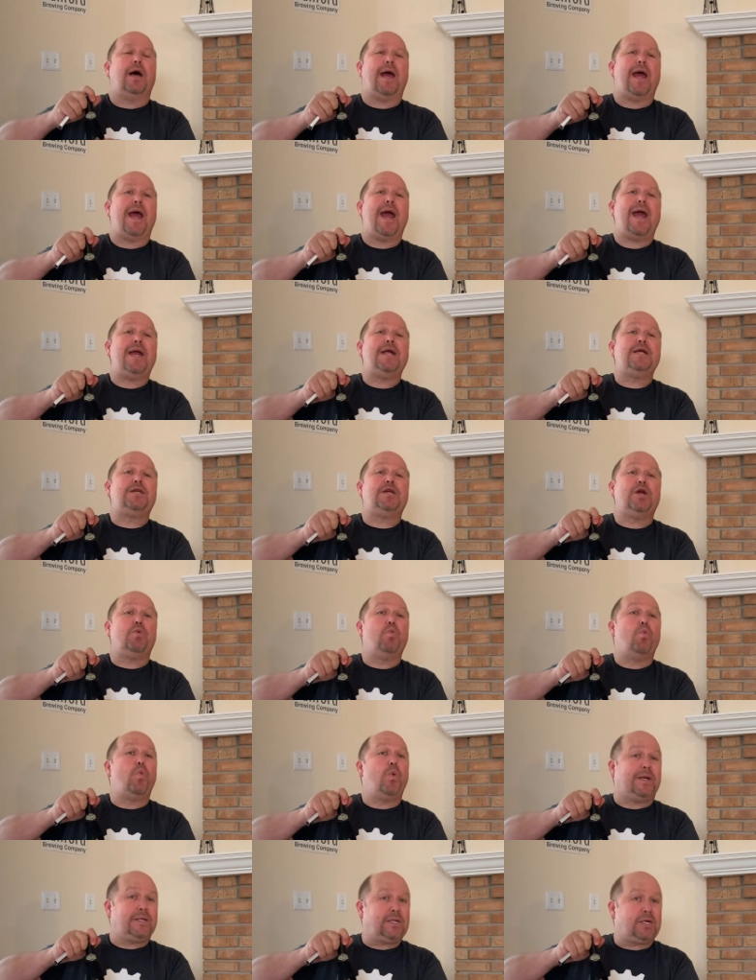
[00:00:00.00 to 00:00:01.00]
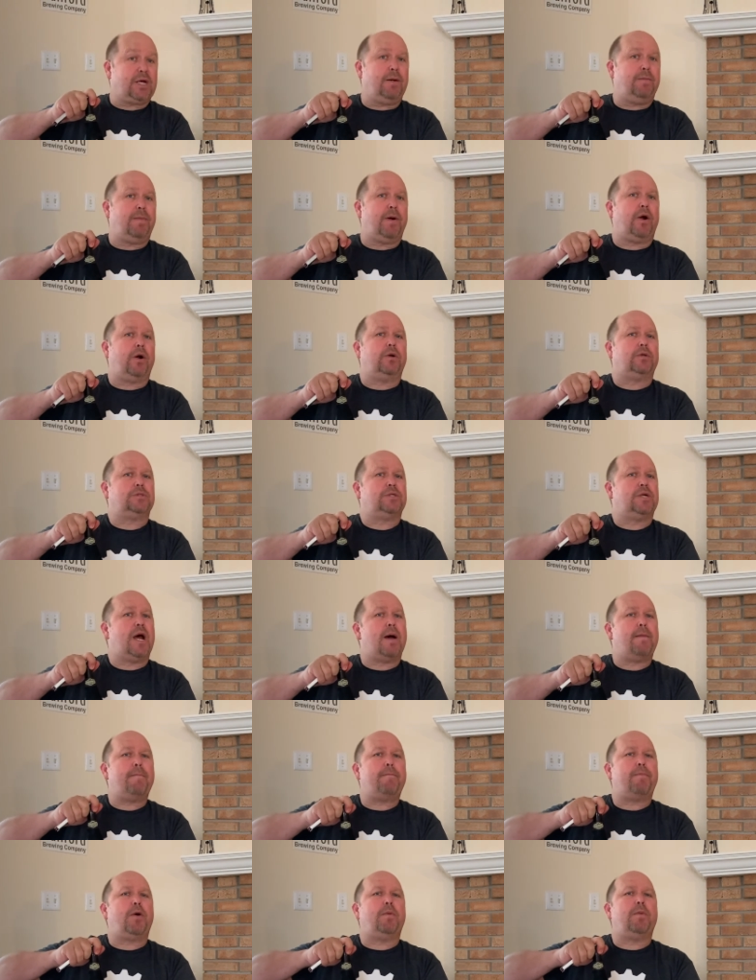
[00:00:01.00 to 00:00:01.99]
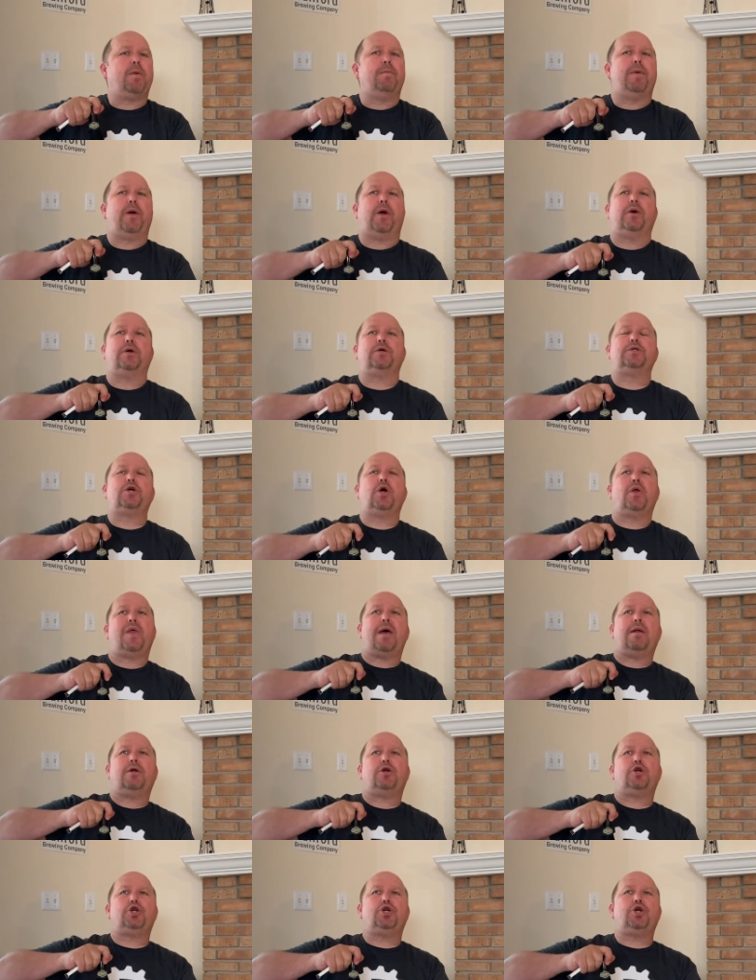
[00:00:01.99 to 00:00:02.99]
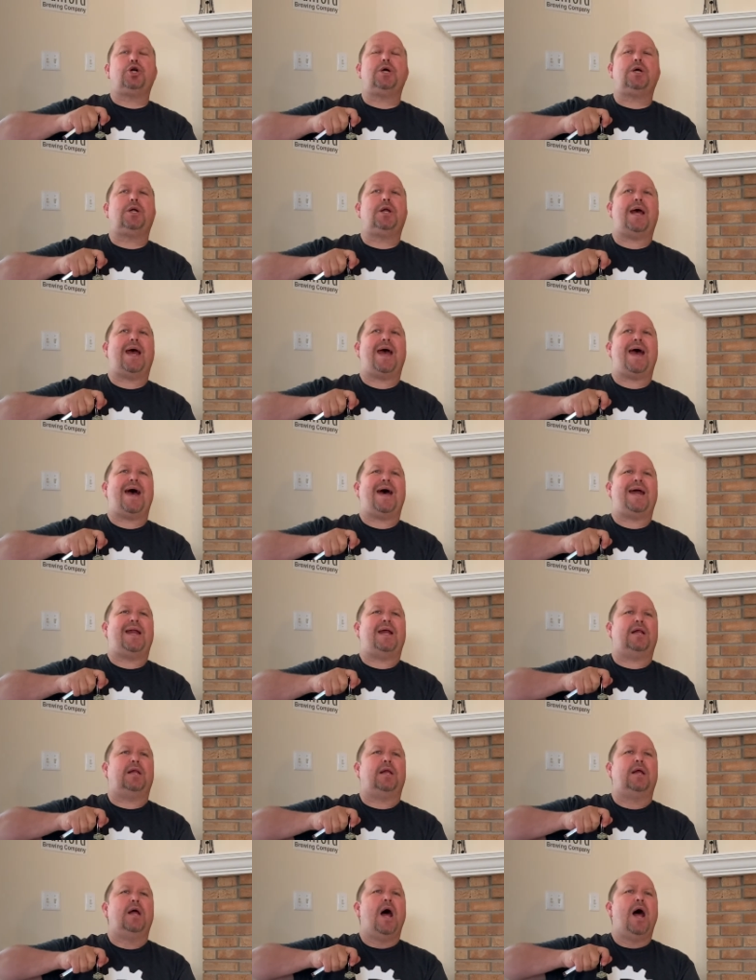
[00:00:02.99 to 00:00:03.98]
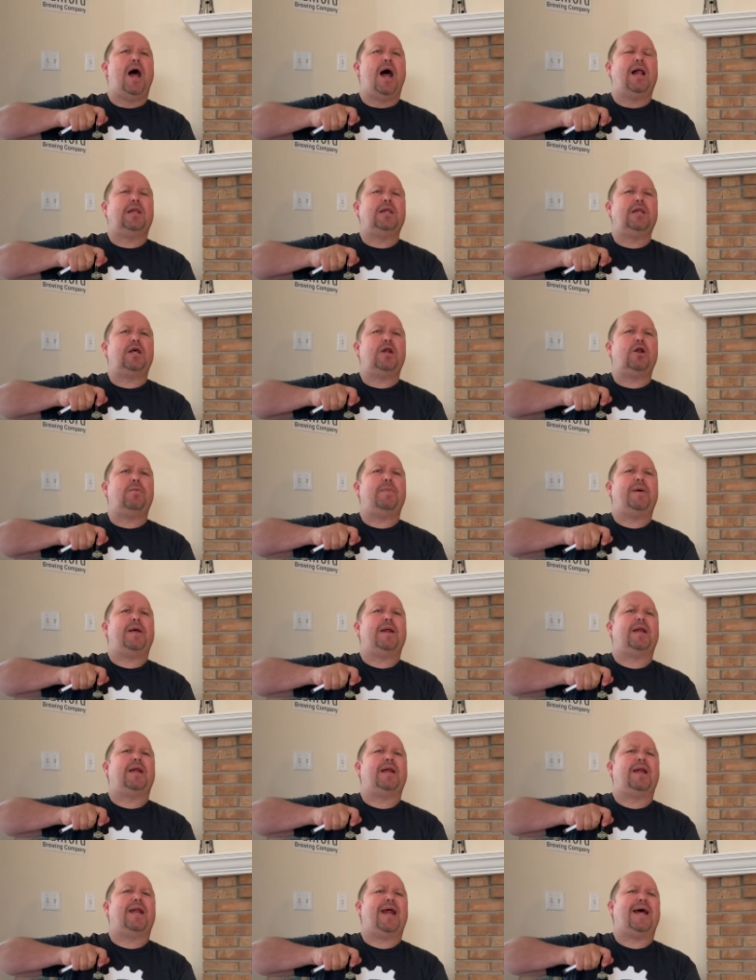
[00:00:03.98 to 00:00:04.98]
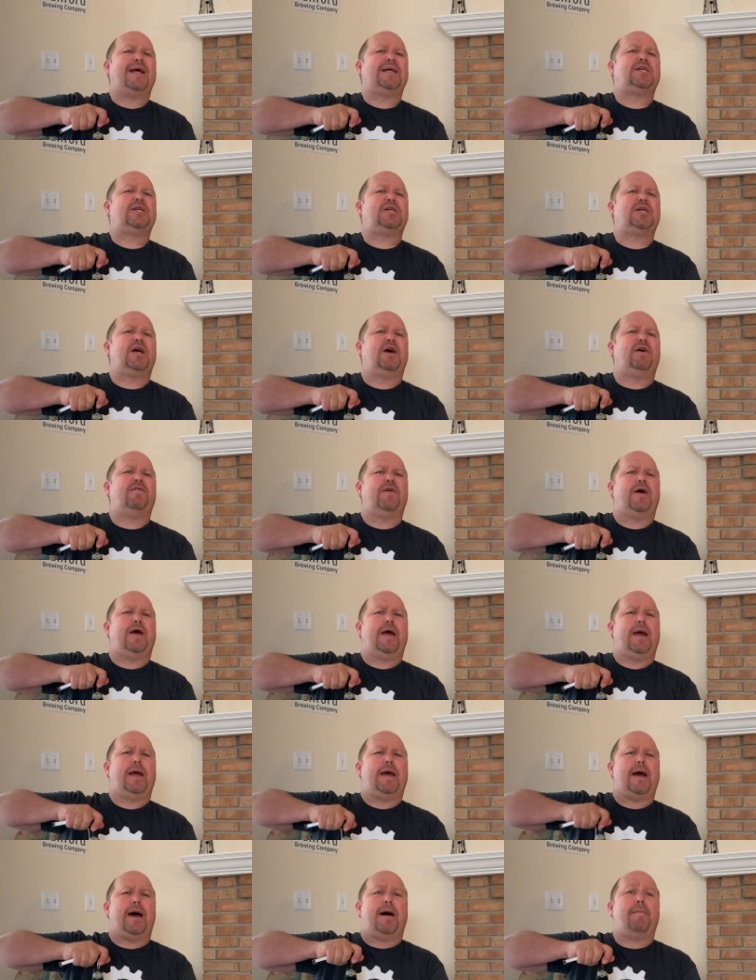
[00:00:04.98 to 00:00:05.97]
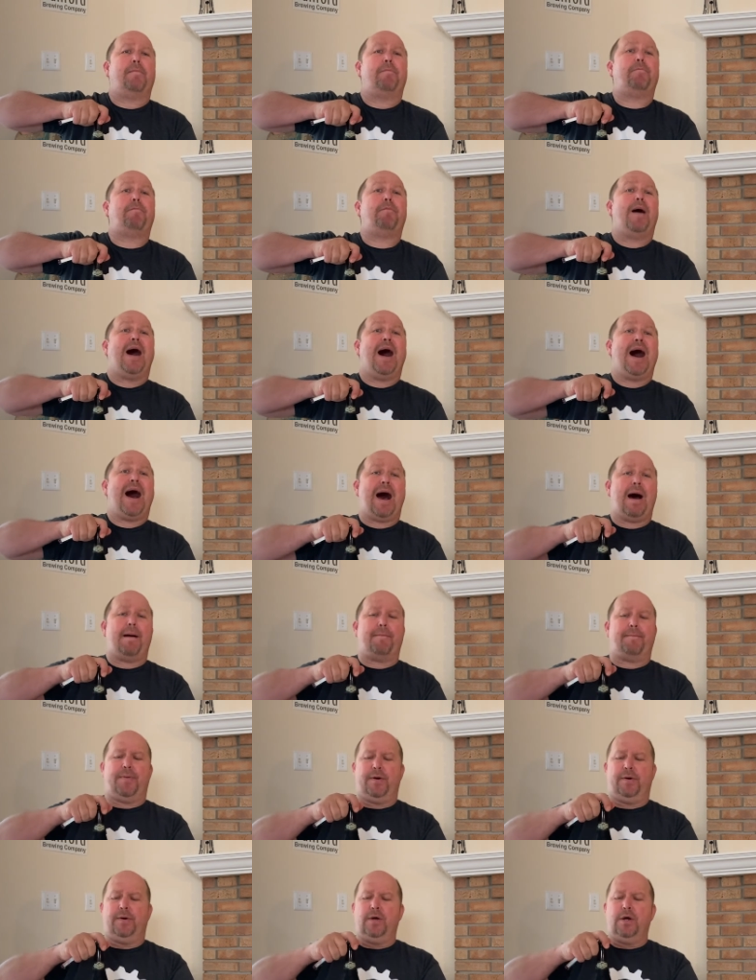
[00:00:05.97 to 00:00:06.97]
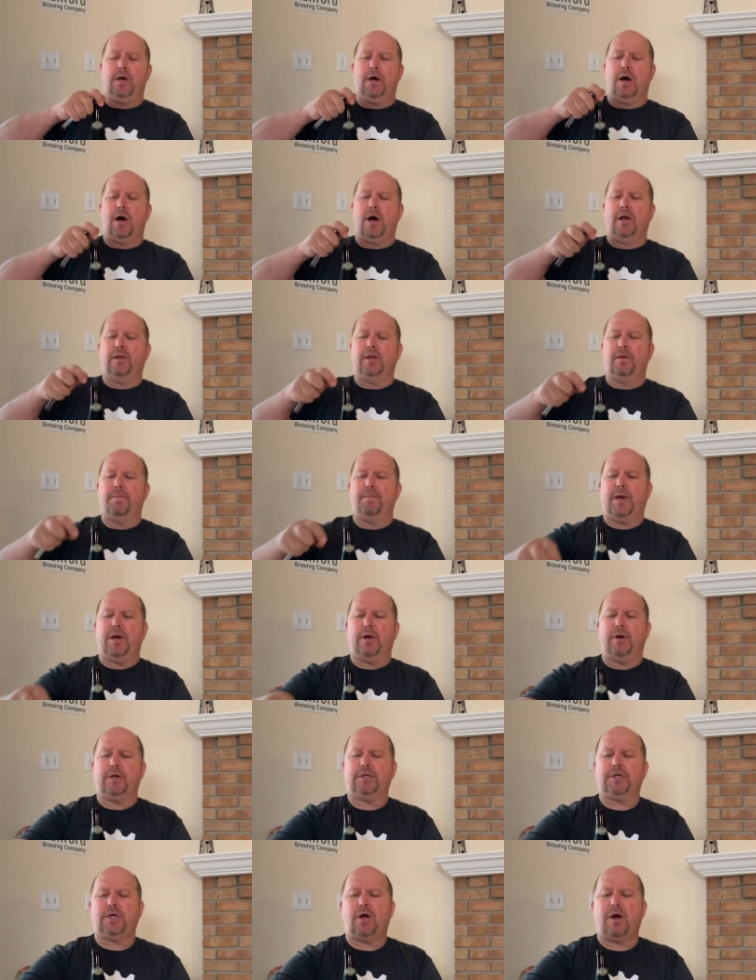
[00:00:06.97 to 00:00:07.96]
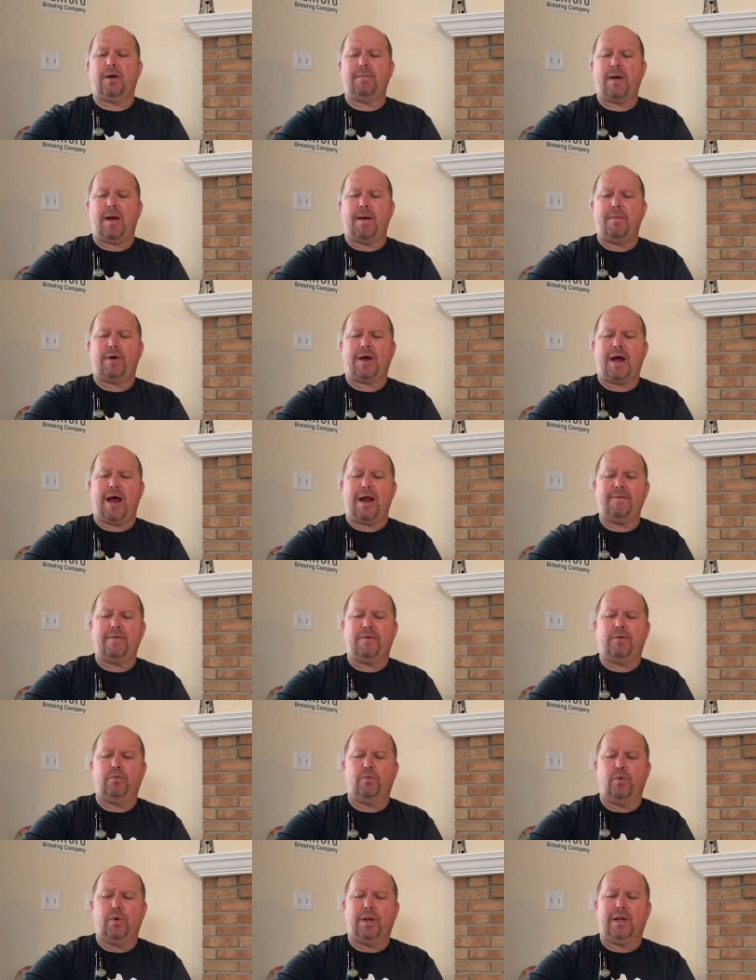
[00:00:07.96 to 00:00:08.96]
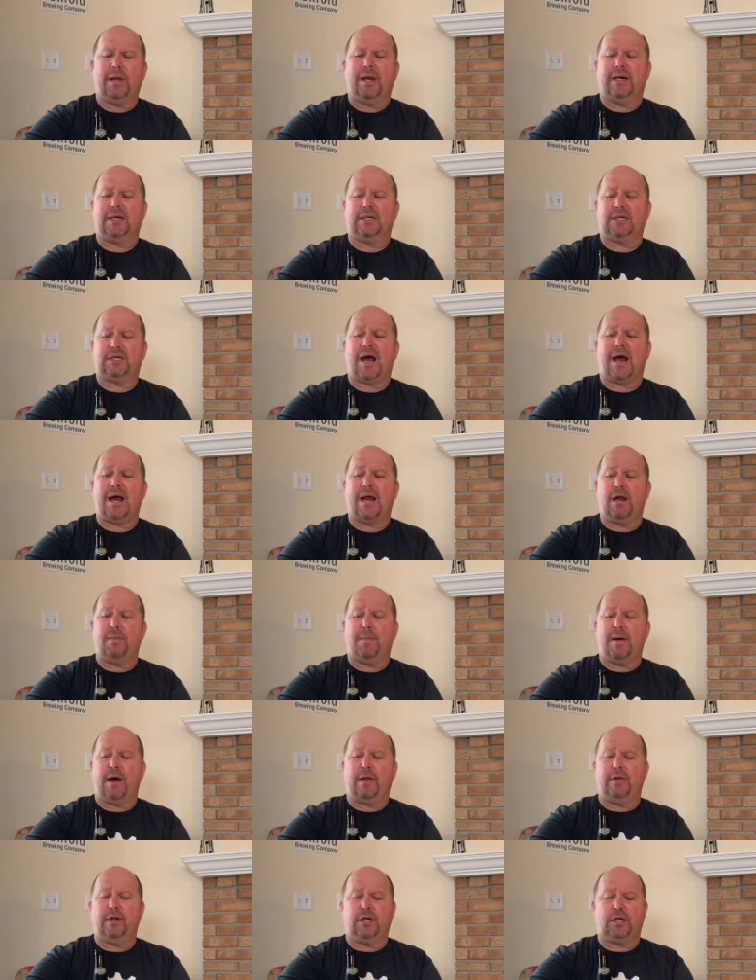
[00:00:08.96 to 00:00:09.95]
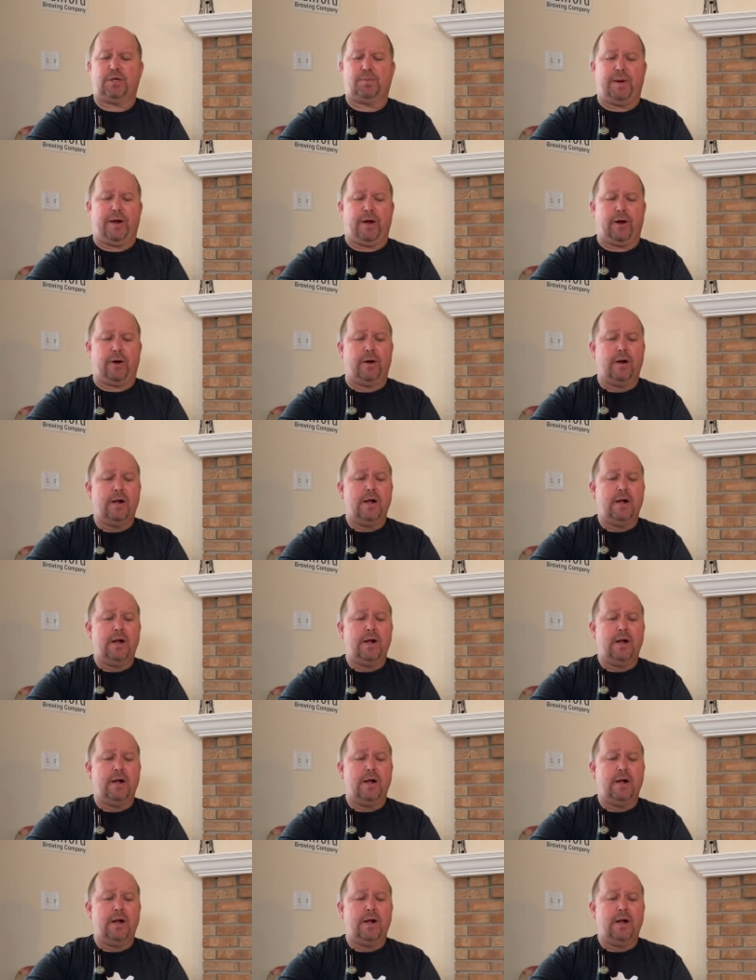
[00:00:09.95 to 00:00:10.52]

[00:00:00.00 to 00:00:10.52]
aged in whiskey barrels, not bourbon barrels. So that should add a, a little bit less of a uh, pop on the beer. So I'm, I'm kind of really excited about this beer.